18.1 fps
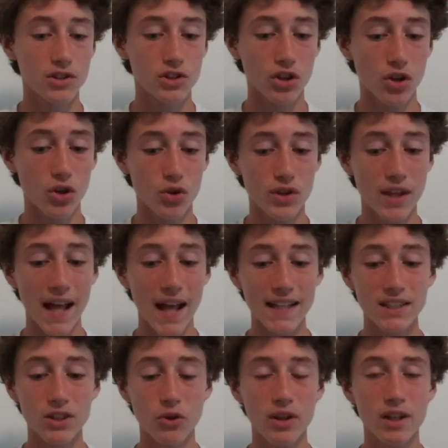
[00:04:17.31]
so
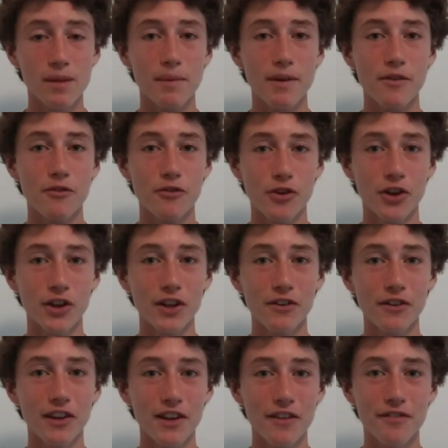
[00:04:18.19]
that's going to be really,
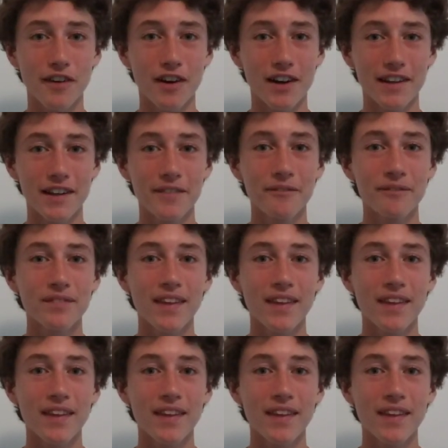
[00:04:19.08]
really fun.